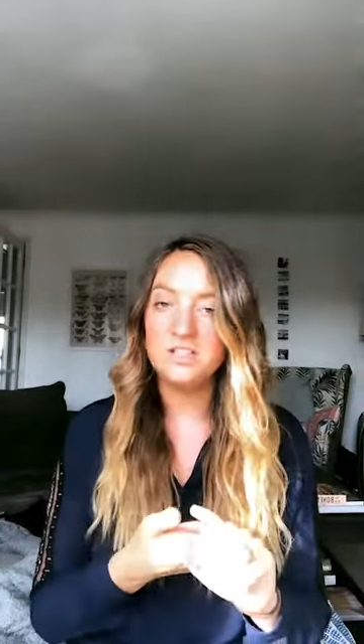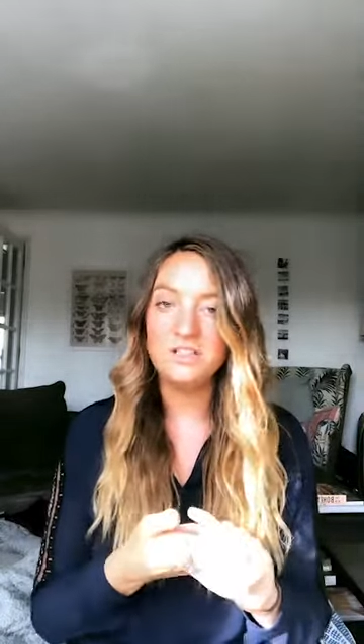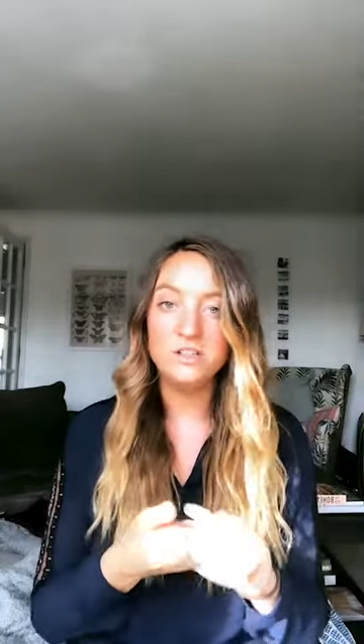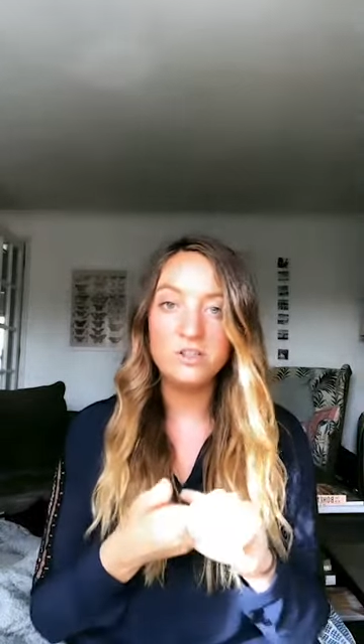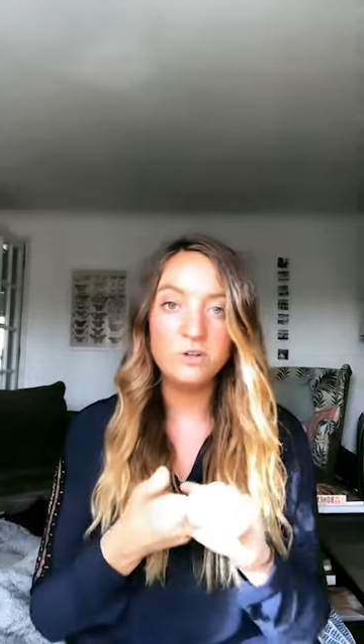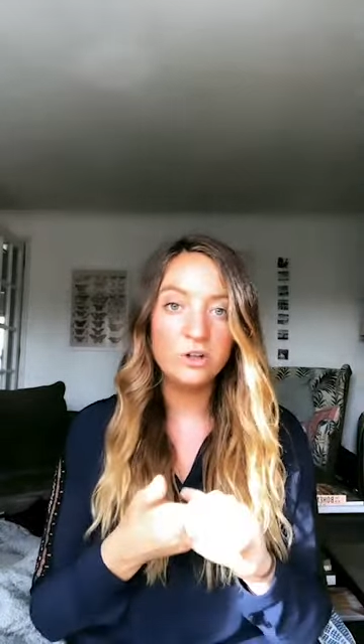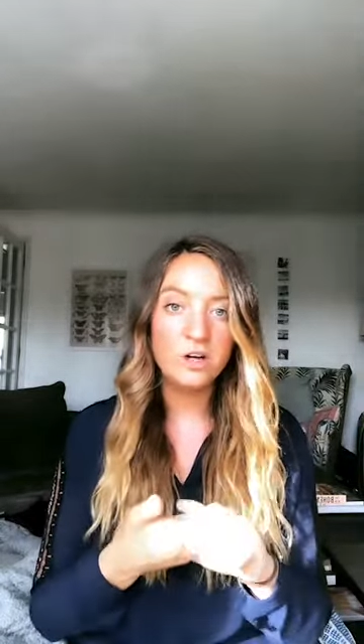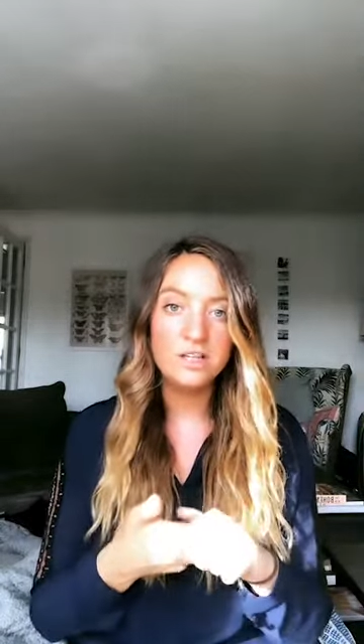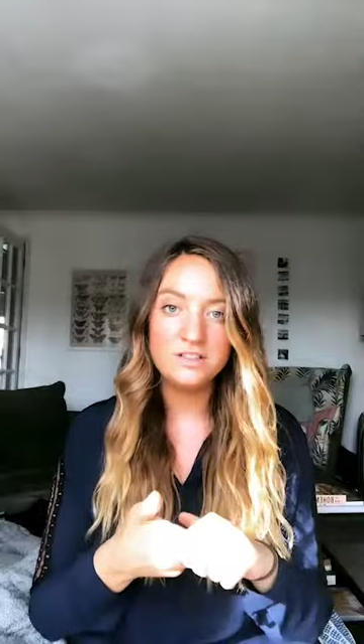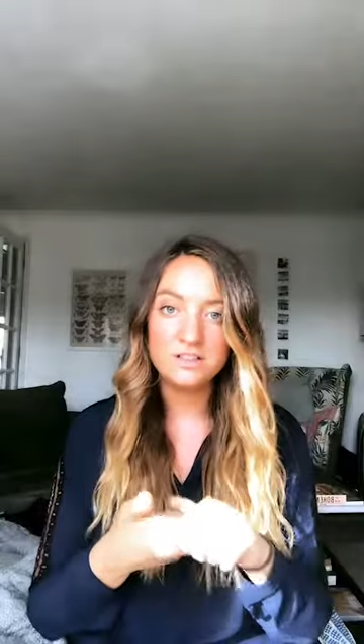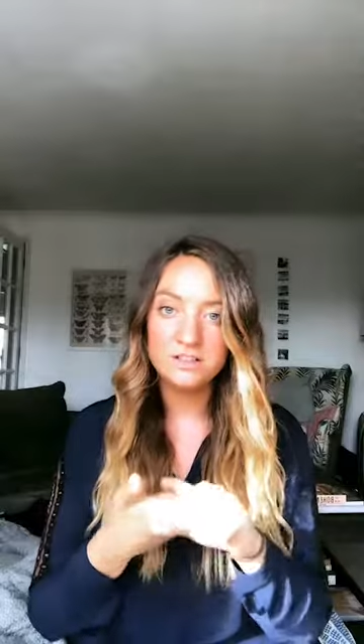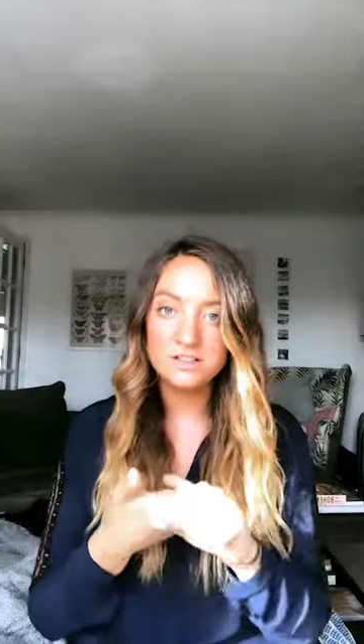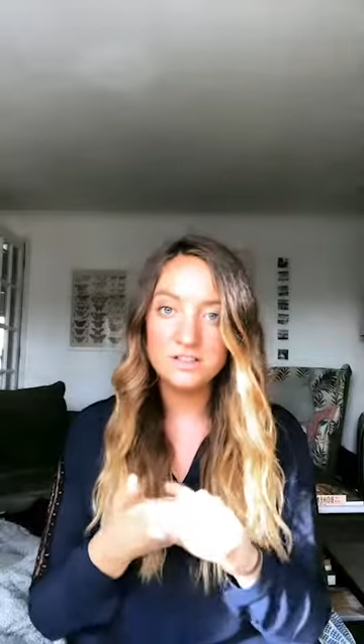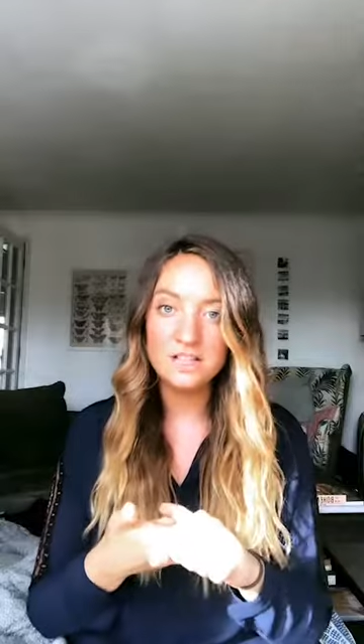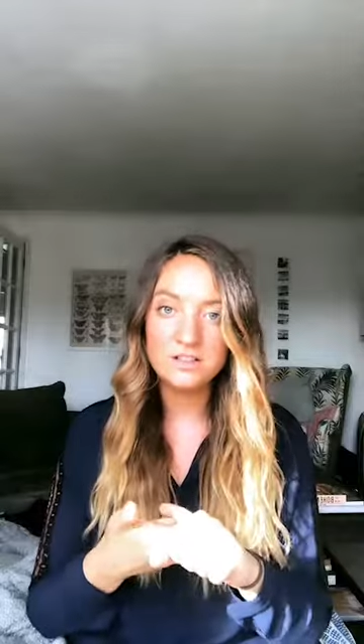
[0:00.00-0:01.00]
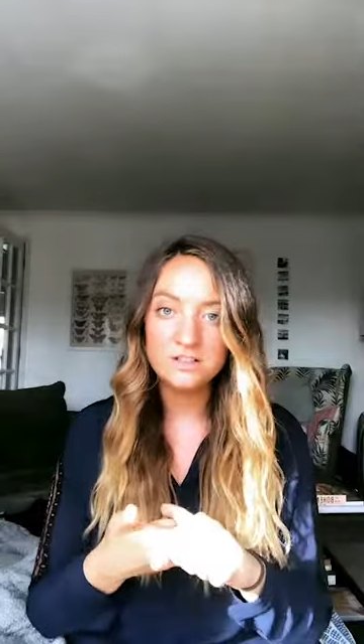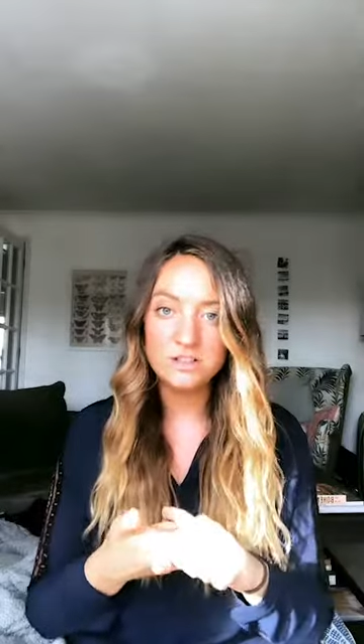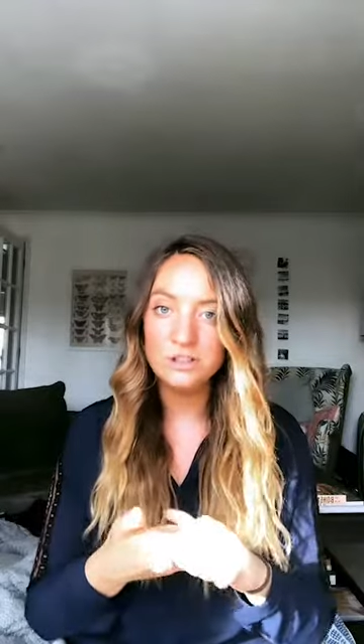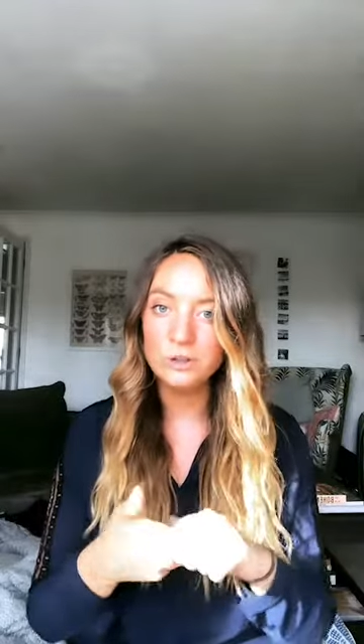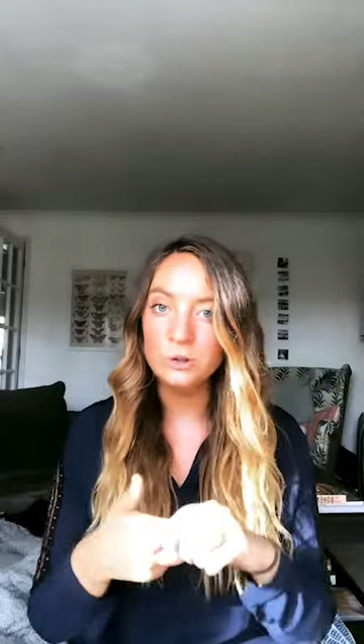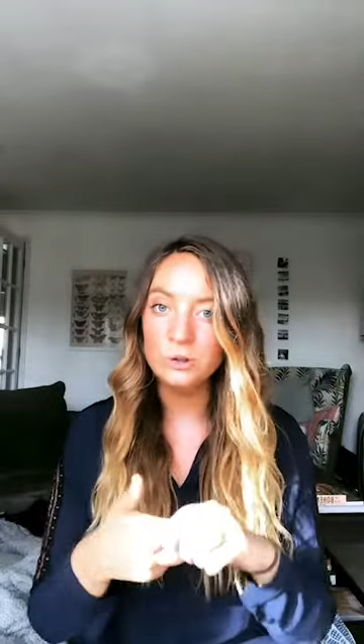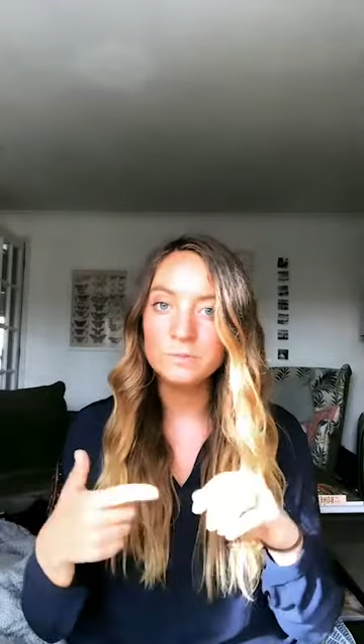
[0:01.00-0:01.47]
that you're going to stick
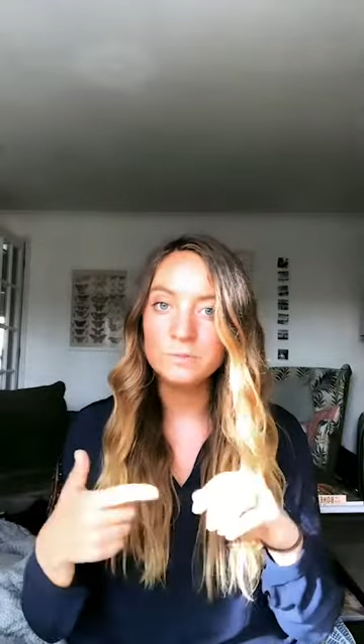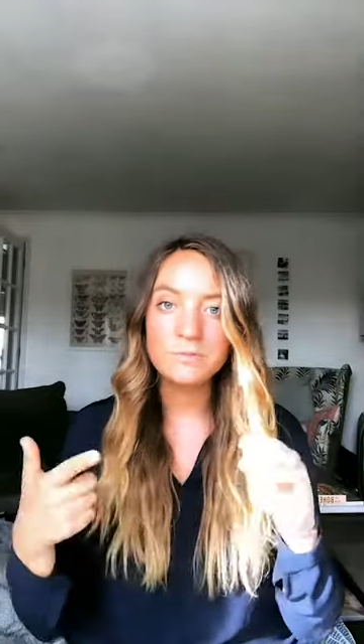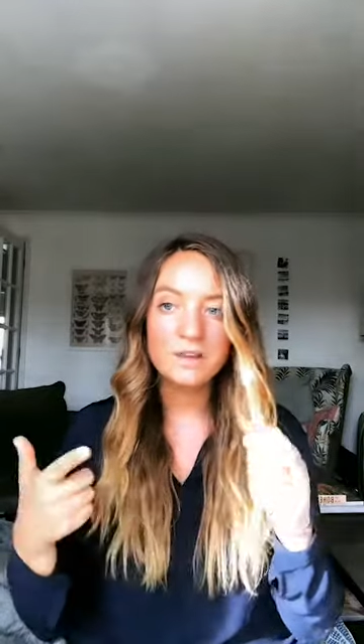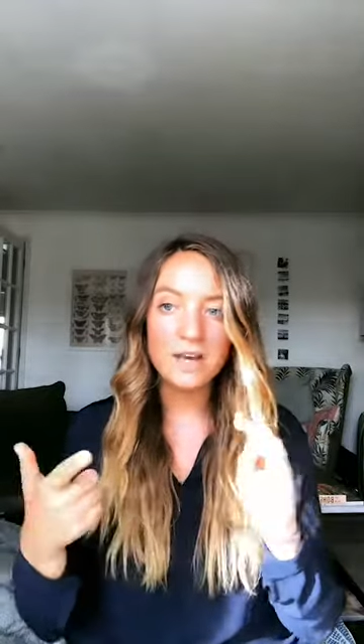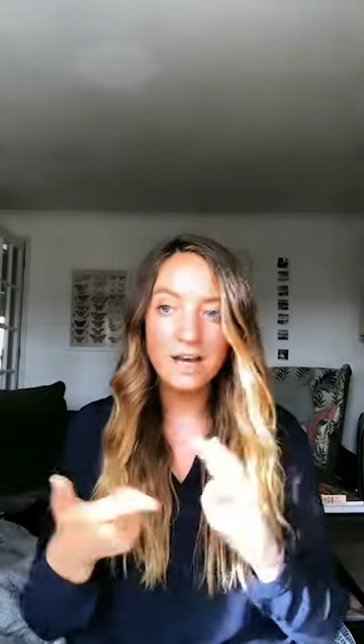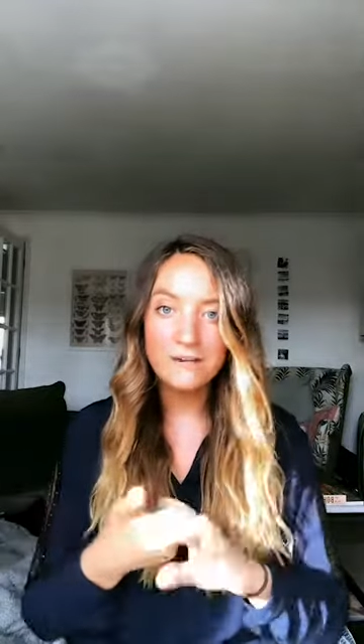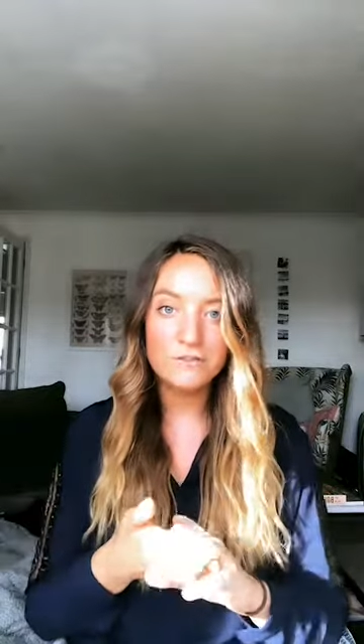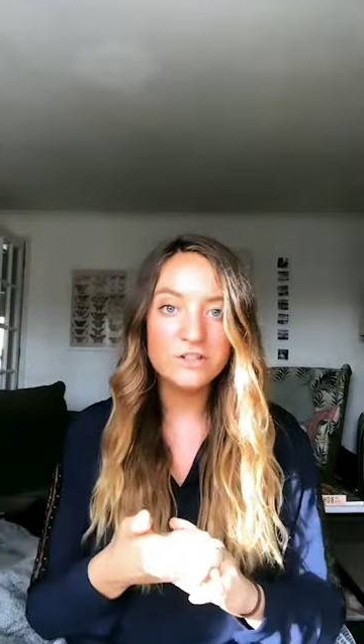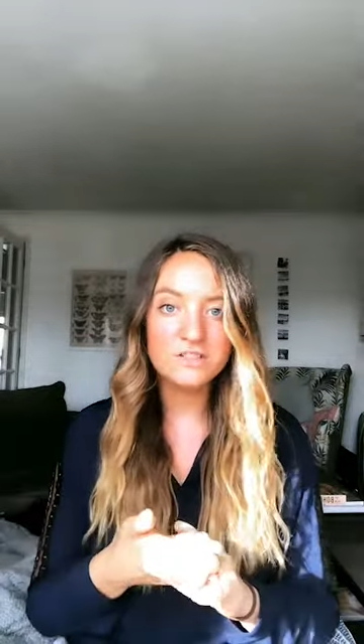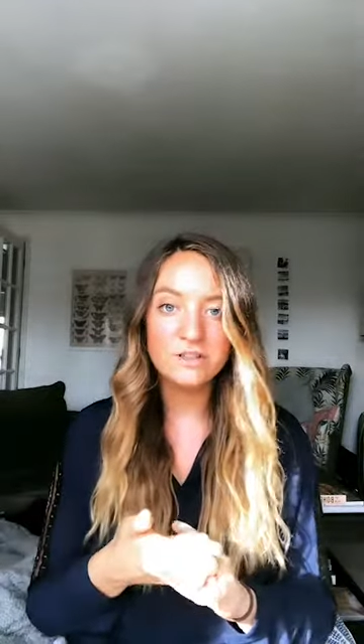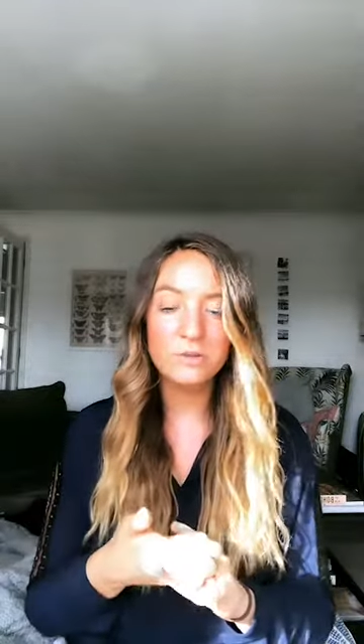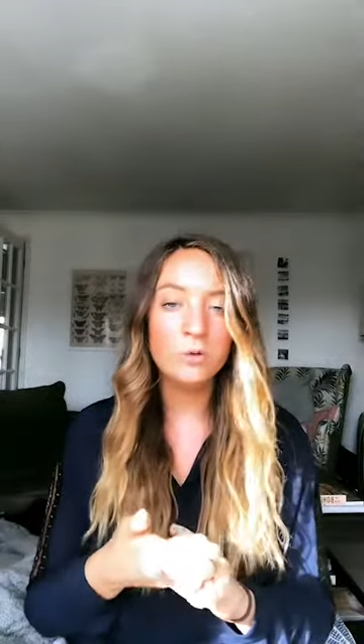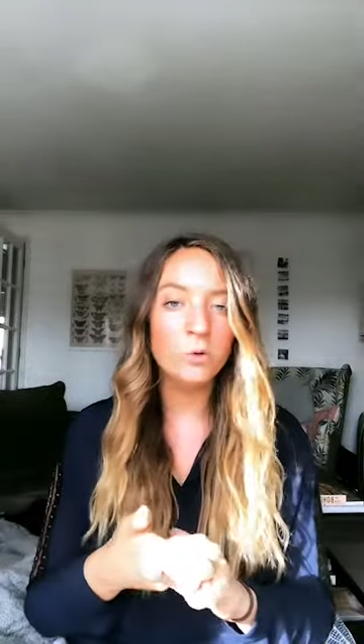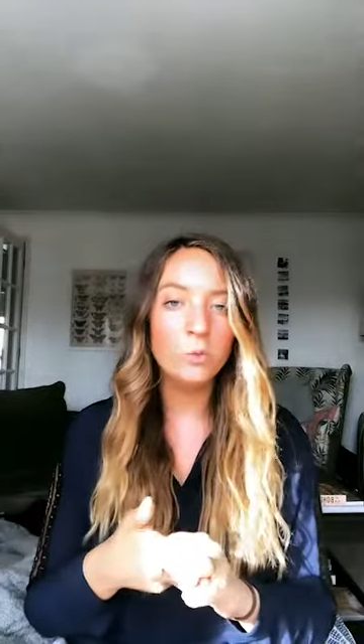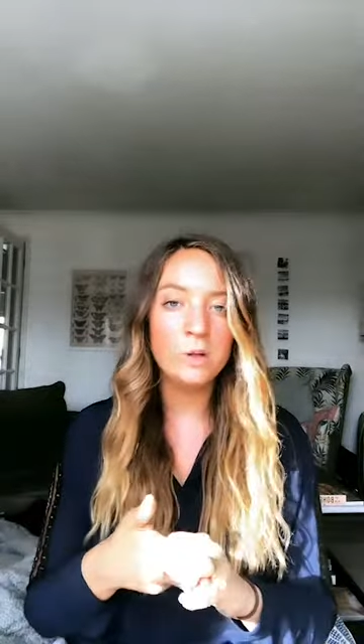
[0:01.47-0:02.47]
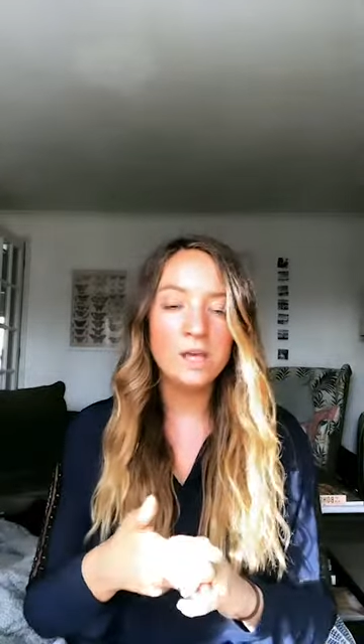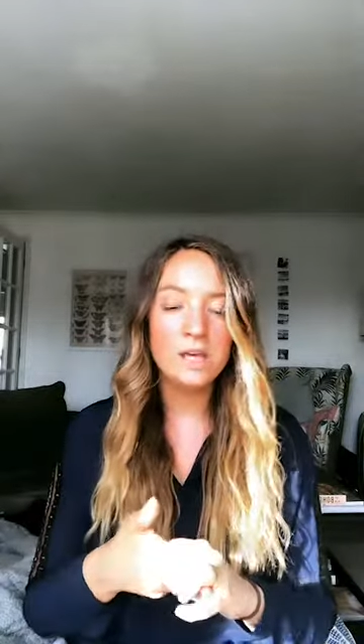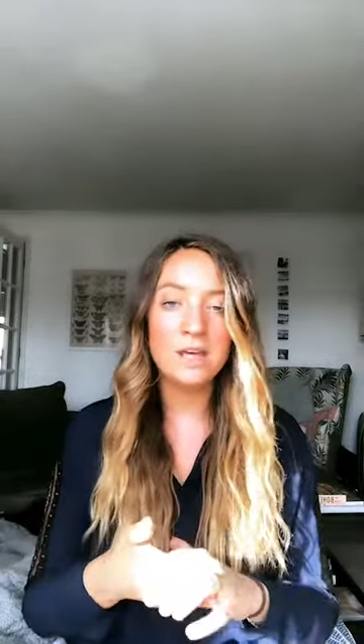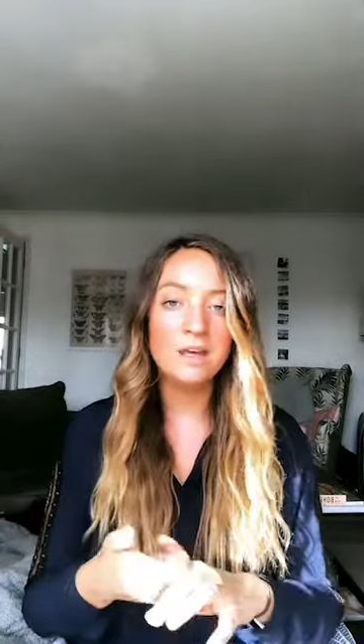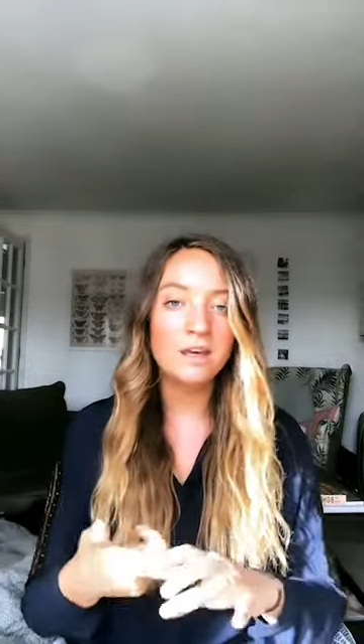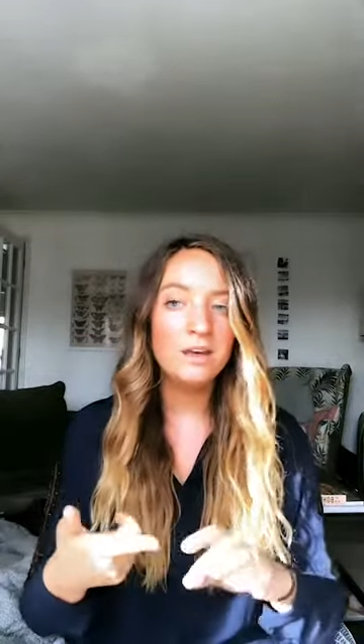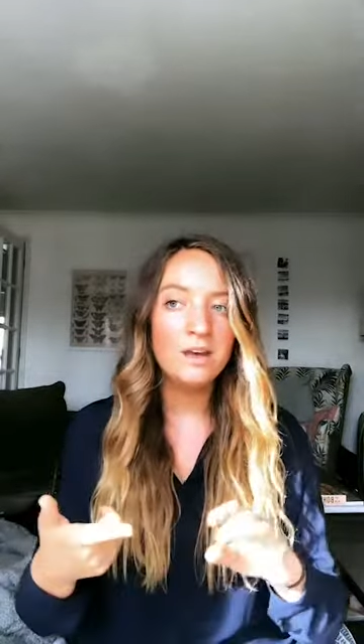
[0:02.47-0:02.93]
to every single
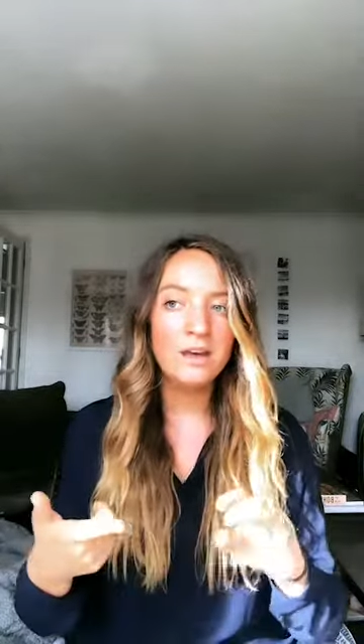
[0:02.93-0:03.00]
week,